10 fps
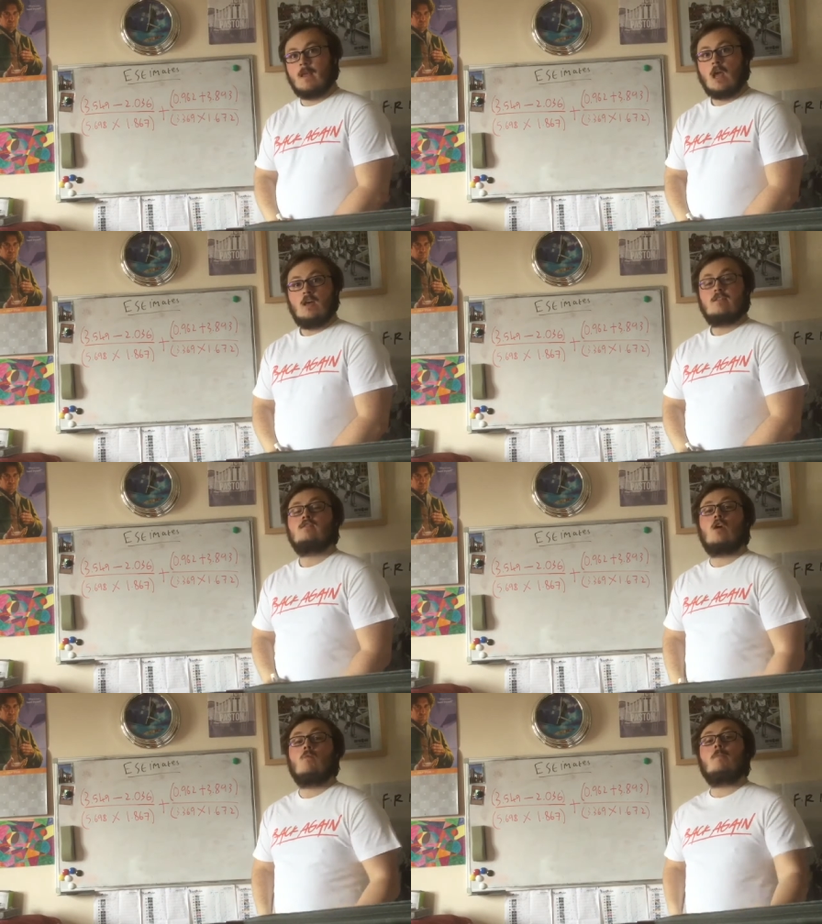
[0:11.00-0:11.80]
So
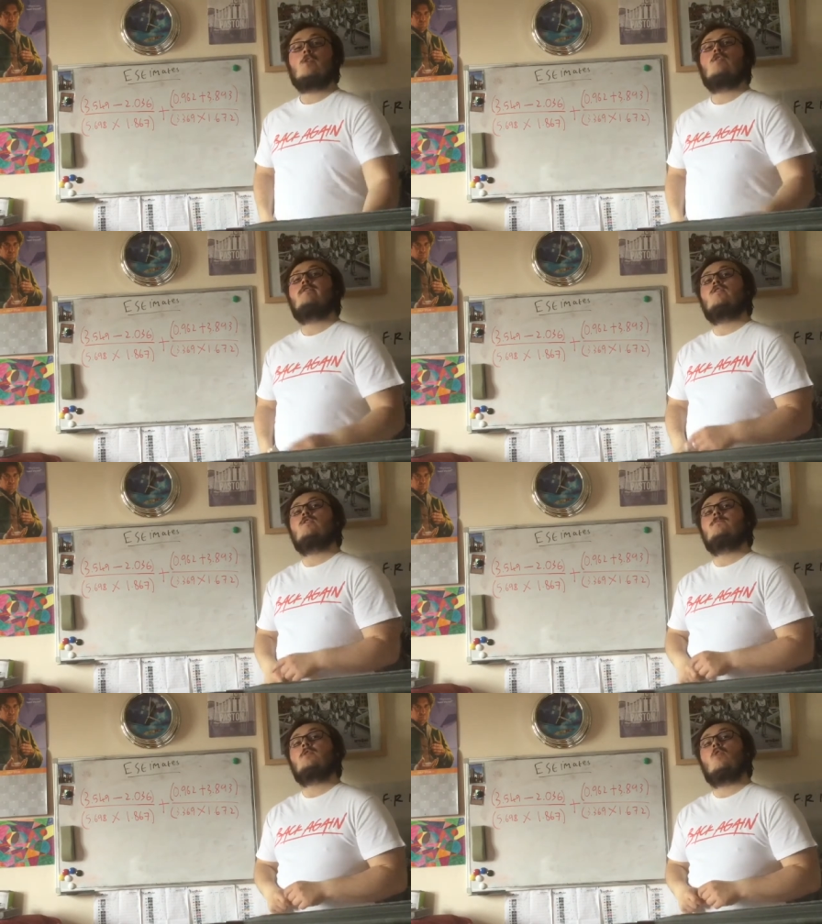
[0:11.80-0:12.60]
what we got to do is
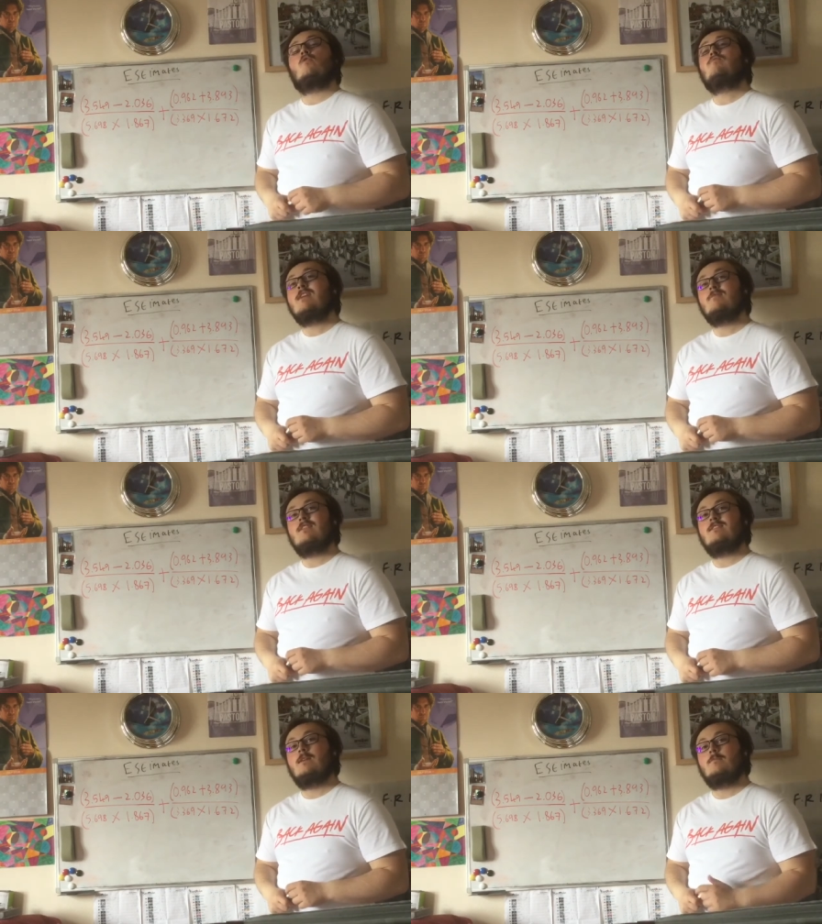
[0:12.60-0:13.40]
we got to round these
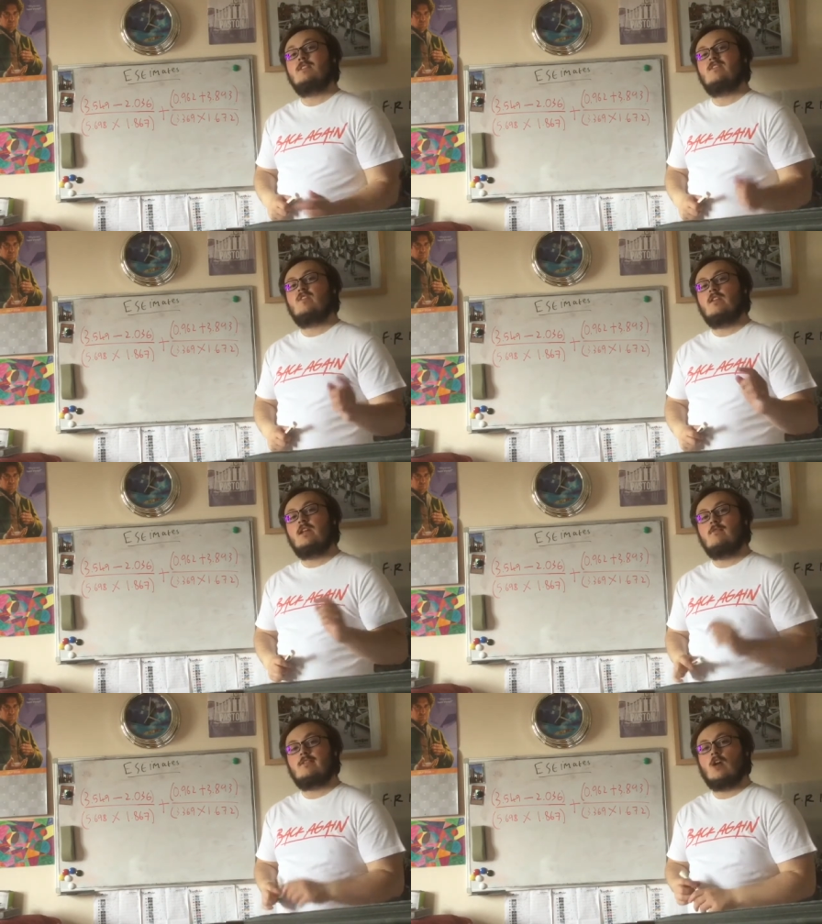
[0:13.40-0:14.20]
numbers to the
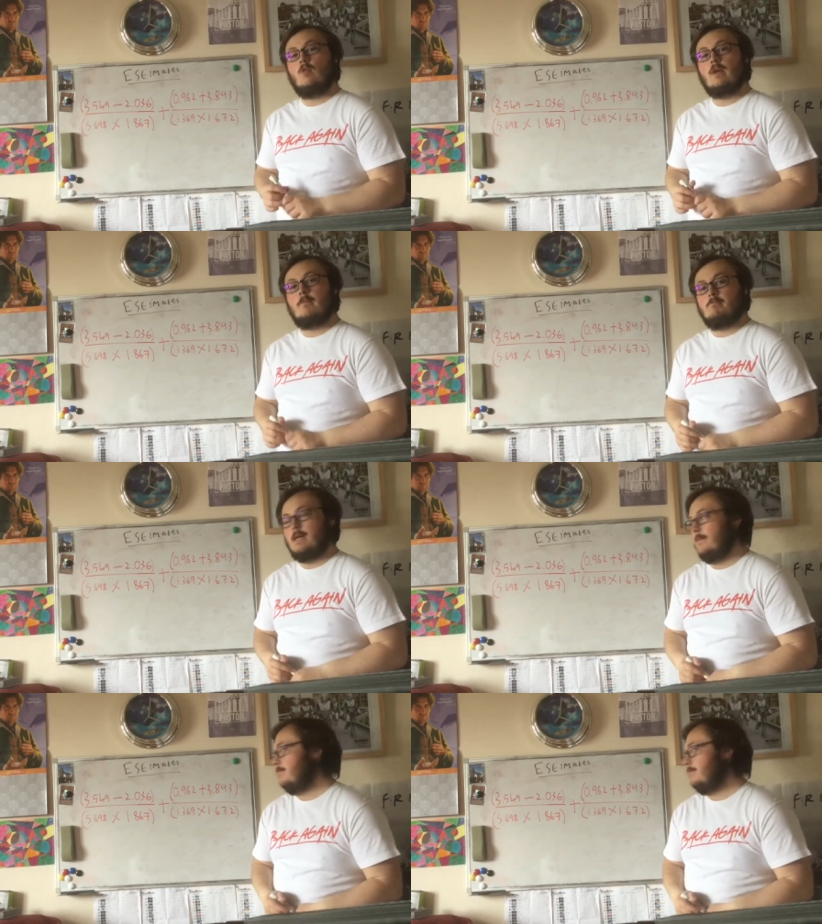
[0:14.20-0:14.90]
nearest whole number.